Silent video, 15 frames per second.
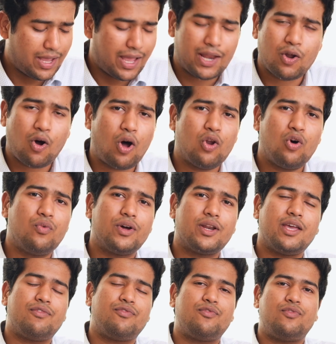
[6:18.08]
And all over,
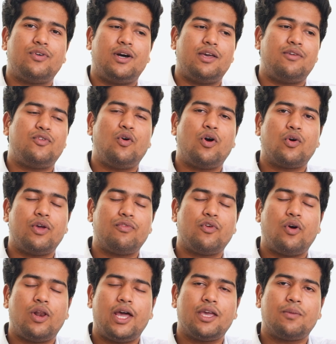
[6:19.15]
if
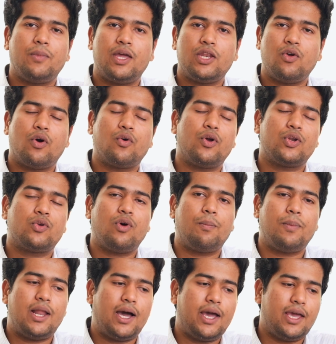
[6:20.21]
you are like me and you are going to
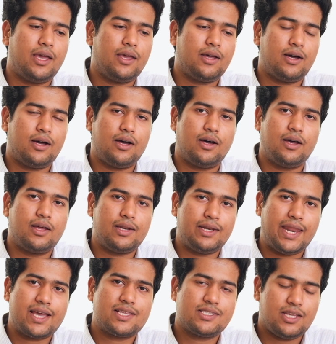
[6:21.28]
apply
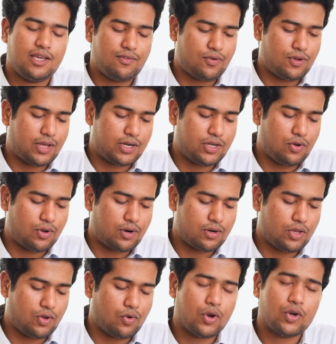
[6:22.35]
next year and
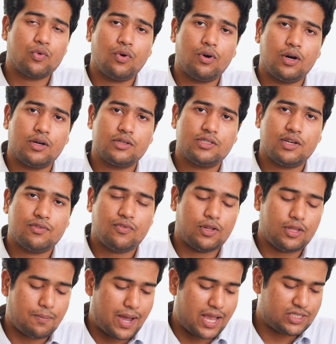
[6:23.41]
you're going to sit
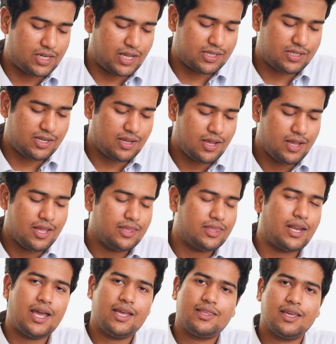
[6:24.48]
for the match next year,
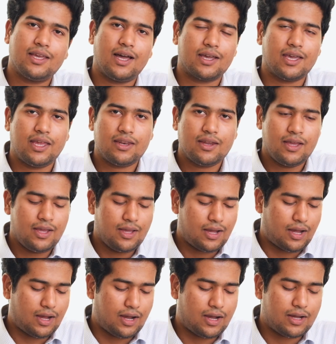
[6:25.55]
then I think again
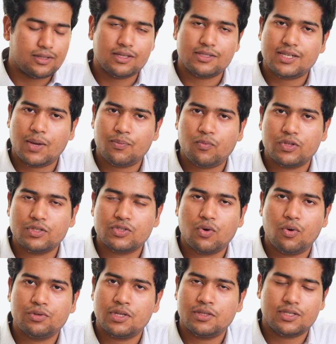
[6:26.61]
the step 1
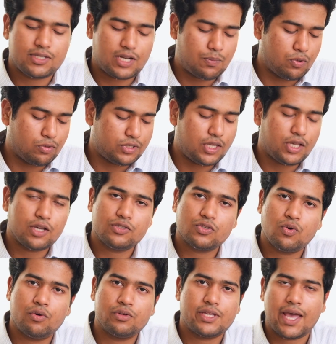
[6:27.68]
scores and the step 2 CK
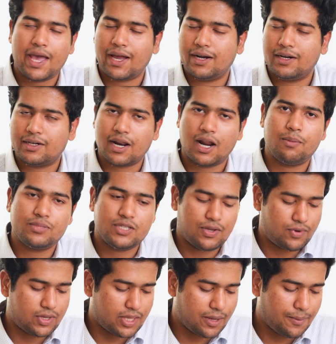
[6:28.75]
scores trumps
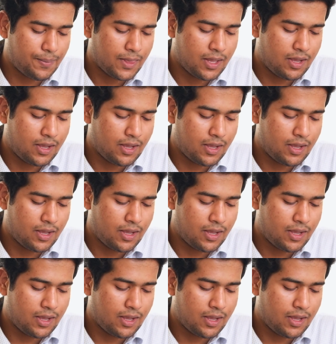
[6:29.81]
everything.